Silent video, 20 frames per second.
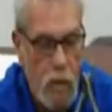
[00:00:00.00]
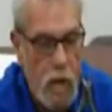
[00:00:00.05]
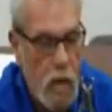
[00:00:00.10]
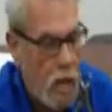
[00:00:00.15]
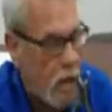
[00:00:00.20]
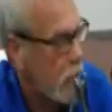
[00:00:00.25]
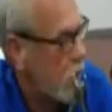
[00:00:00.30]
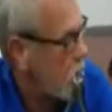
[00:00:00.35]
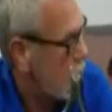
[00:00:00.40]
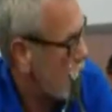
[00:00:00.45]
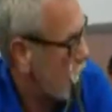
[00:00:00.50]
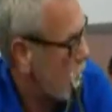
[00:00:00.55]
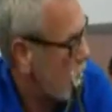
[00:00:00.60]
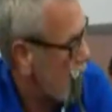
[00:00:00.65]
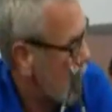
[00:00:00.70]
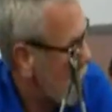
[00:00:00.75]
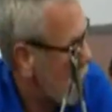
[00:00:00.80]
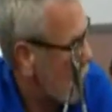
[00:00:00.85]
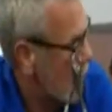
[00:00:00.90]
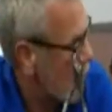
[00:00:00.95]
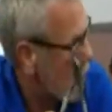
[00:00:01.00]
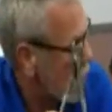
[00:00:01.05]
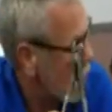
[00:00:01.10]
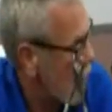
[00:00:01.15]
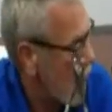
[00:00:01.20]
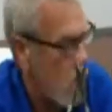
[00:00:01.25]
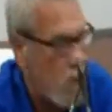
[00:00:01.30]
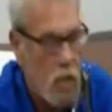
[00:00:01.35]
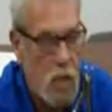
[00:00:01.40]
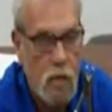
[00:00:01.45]
variances on
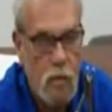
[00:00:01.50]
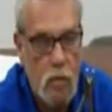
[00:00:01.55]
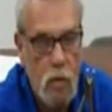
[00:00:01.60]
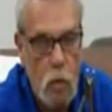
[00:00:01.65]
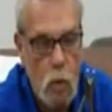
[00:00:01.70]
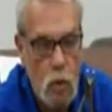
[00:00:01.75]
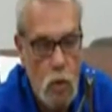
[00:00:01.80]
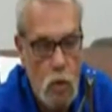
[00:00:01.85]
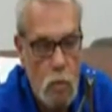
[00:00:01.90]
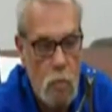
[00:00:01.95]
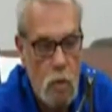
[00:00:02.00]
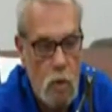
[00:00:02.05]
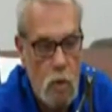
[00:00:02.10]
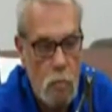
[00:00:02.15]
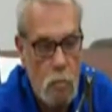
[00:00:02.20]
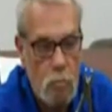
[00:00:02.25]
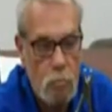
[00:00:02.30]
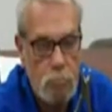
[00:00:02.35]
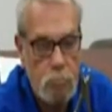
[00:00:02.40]
extraction forceps.